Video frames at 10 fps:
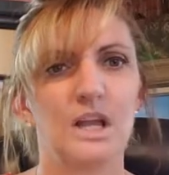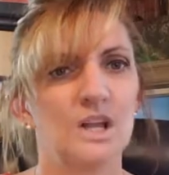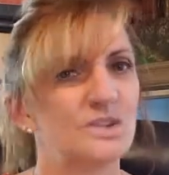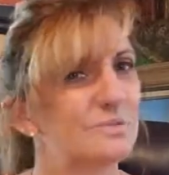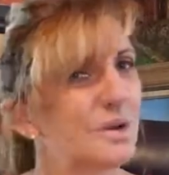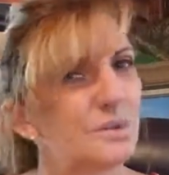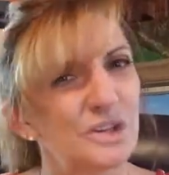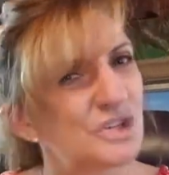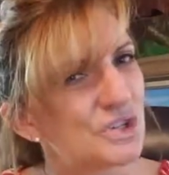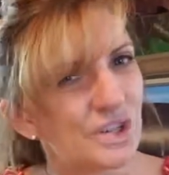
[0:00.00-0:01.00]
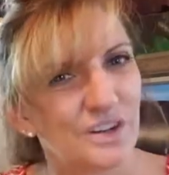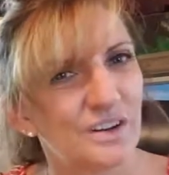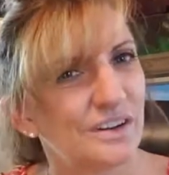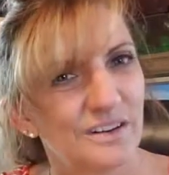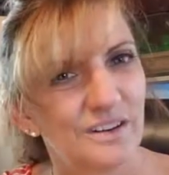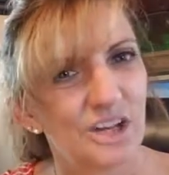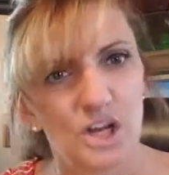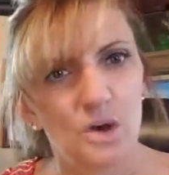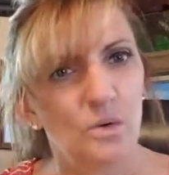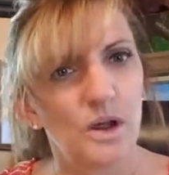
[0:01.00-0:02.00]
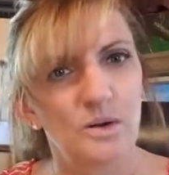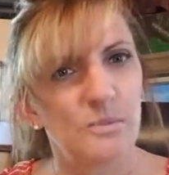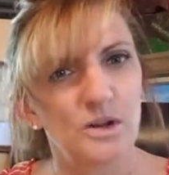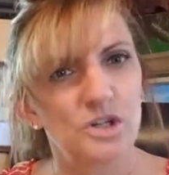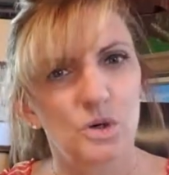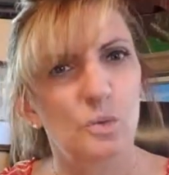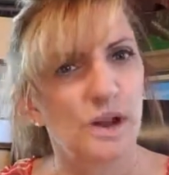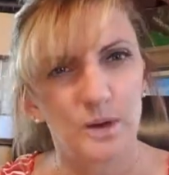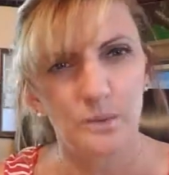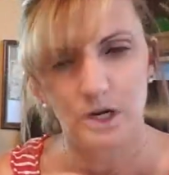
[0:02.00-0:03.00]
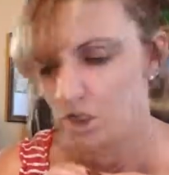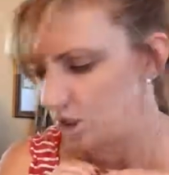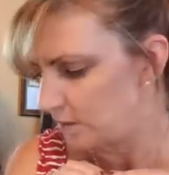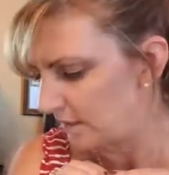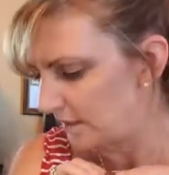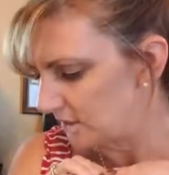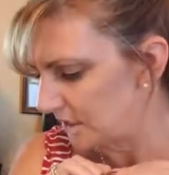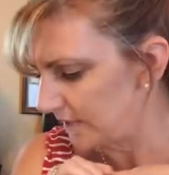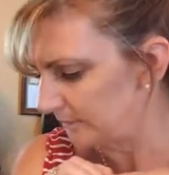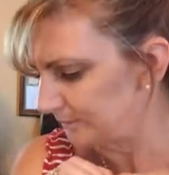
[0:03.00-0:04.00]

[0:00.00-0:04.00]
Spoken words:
So I'm not really sure, you know, I'm not sure what I want to do with this yet.